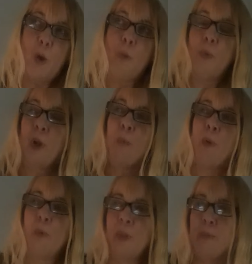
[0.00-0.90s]
where I went
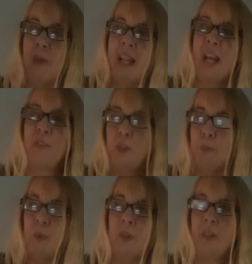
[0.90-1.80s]
with my half of the
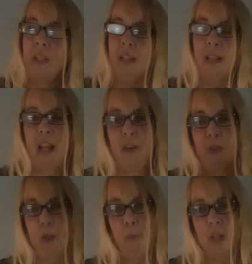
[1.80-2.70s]
book, and I
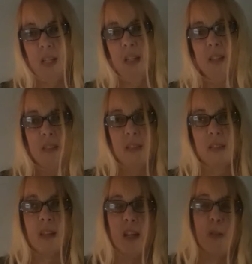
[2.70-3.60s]
really wanted his to
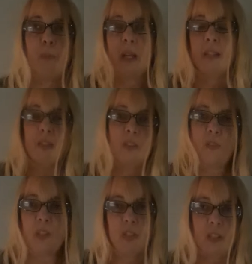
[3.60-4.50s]
kind of balance off
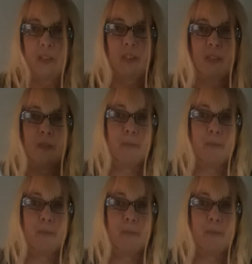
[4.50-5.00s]
each other.